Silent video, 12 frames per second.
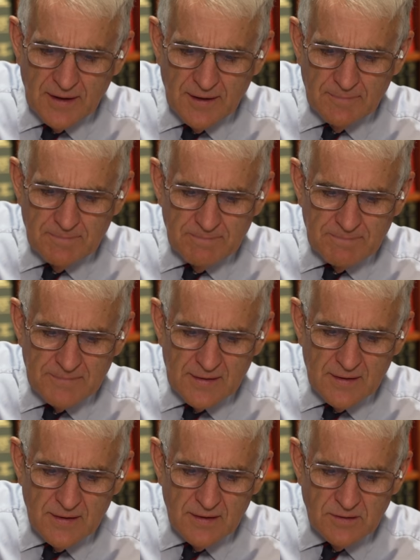Um,
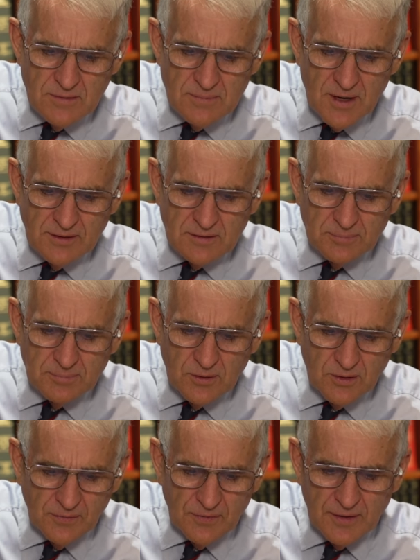you make the
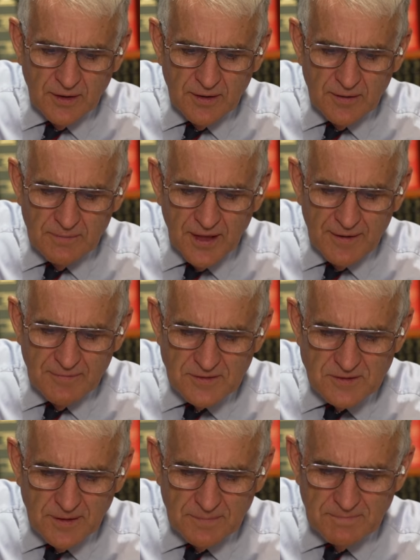point uh,
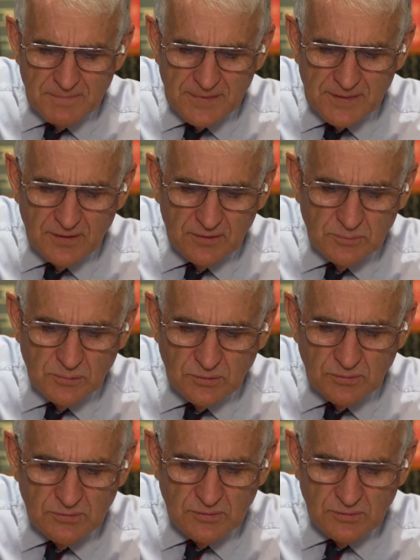that um, the
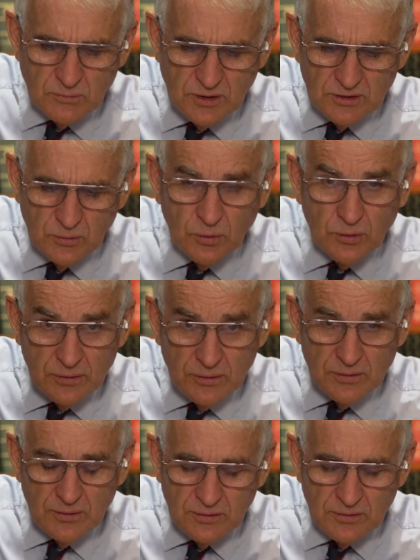liberal world order
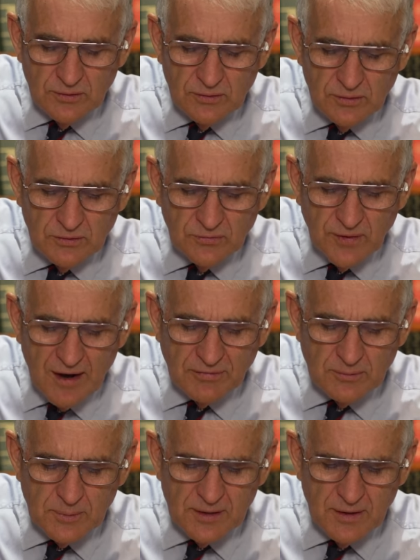uh, is far
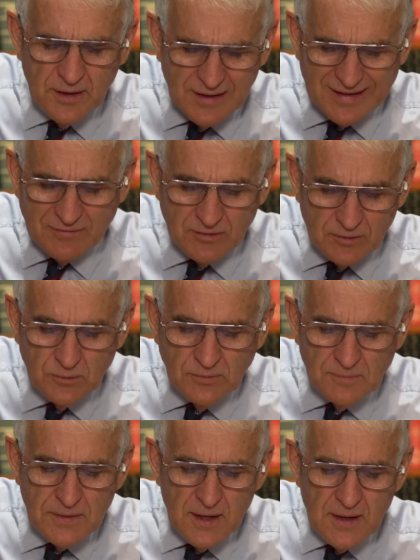from
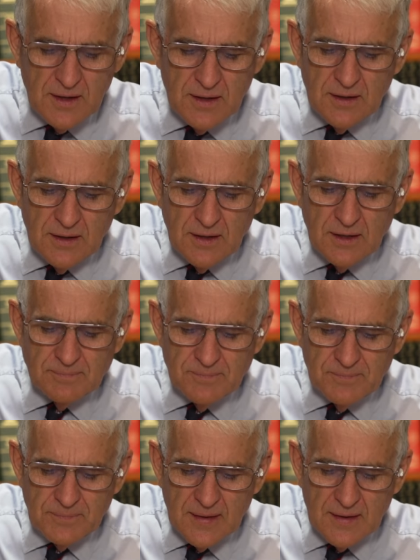inevitable. Um,
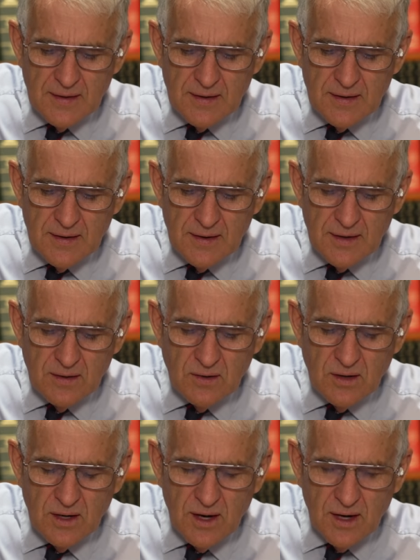
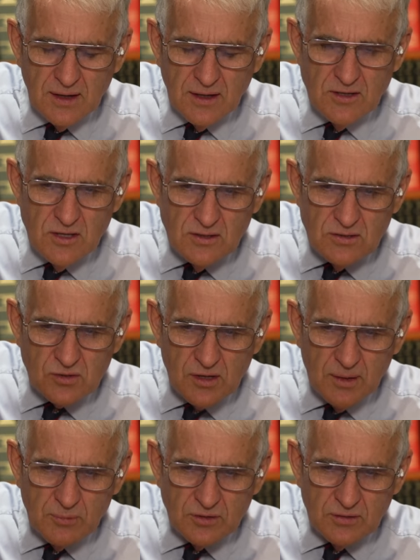can you
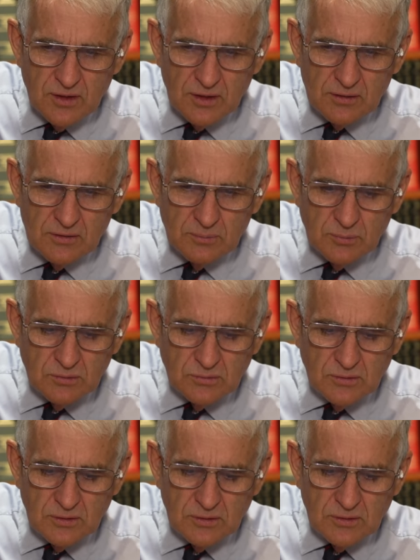describe what you think a liberal